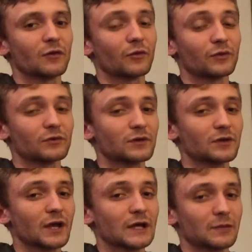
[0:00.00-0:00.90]
Well, he
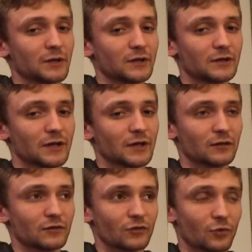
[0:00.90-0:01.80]
lied about that,
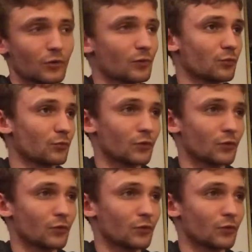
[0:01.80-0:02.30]
or or